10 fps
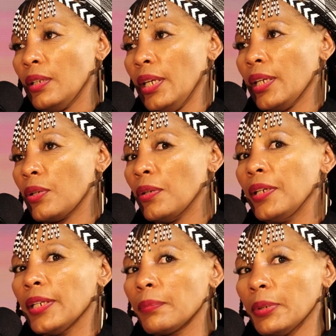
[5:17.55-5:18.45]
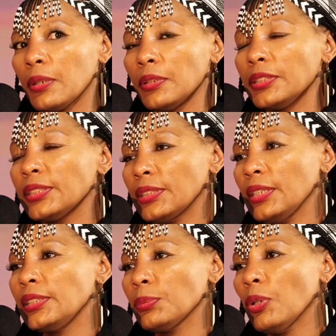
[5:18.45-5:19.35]
a calling because
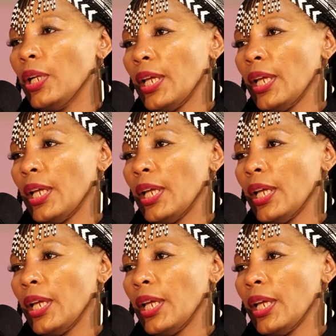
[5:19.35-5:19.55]
it's more